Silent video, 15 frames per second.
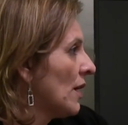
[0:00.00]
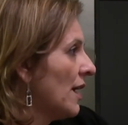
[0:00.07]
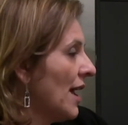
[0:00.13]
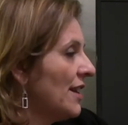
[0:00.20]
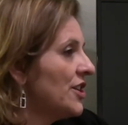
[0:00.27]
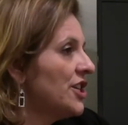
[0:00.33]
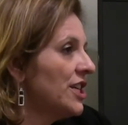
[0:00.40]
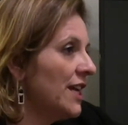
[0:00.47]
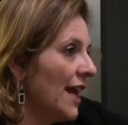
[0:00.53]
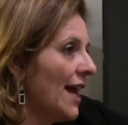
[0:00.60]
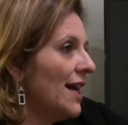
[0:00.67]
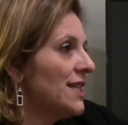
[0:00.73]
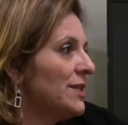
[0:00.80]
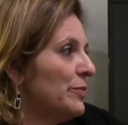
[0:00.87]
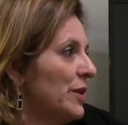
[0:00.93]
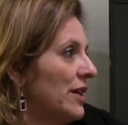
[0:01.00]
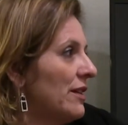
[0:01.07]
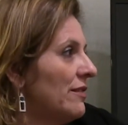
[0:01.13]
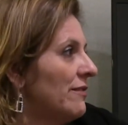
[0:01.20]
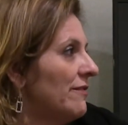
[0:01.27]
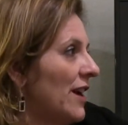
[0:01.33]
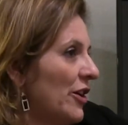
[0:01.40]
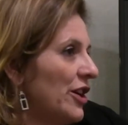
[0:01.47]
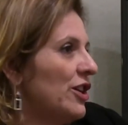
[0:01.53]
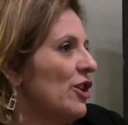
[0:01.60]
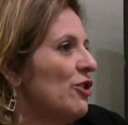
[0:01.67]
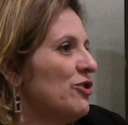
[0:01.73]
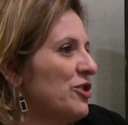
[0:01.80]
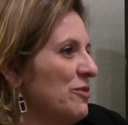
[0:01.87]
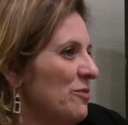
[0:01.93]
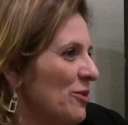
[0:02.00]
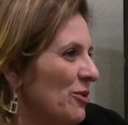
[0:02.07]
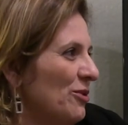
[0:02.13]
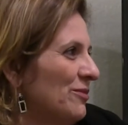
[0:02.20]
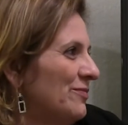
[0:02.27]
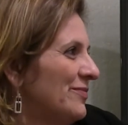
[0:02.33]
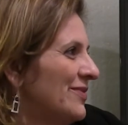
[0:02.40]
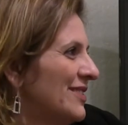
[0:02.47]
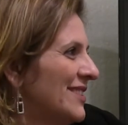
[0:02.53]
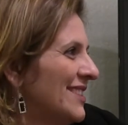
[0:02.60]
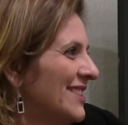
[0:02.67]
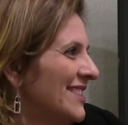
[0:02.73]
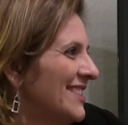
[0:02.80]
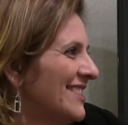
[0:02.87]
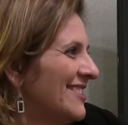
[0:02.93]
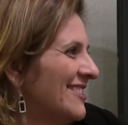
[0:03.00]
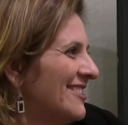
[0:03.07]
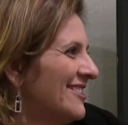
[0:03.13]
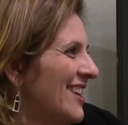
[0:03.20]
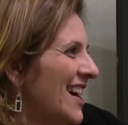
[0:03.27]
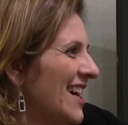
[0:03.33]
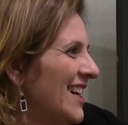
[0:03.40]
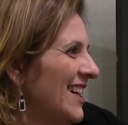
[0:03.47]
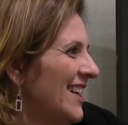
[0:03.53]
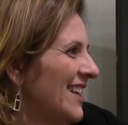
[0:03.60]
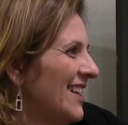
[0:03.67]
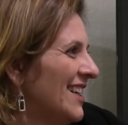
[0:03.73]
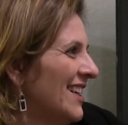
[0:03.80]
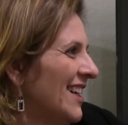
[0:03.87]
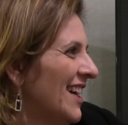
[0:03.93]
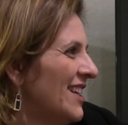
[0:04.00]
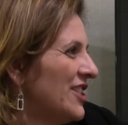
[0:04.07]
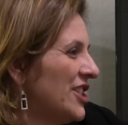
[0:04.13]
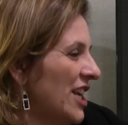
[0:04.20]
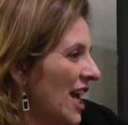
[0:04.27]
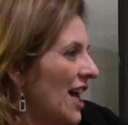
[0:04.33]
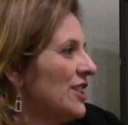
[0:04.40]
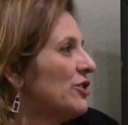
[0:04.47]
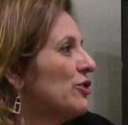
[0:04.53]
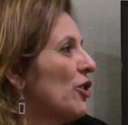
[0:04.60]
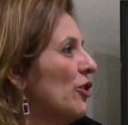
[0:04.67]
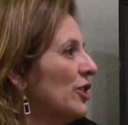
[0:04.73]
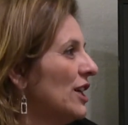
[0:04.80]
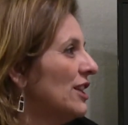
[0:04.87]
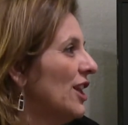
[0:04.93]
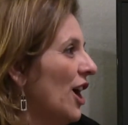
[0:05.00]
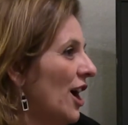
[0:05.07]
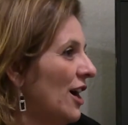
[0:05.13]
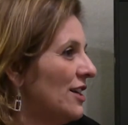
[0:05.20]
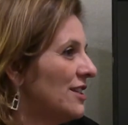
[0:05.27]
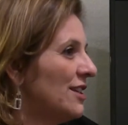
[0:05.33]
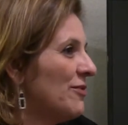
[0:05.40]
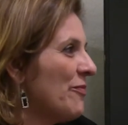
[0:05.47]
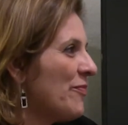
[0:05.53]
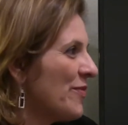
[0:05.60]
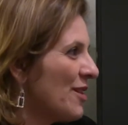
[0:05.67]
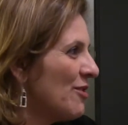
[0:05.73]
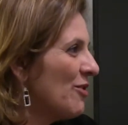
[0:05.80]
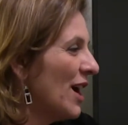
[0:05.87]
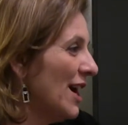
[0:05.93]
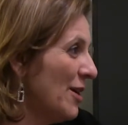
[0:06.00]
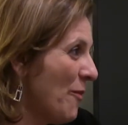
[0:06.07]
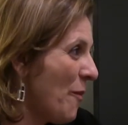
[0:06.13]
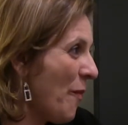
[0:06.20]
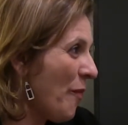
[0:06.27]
And she has been very coachable, right? And she has grown a lot, right?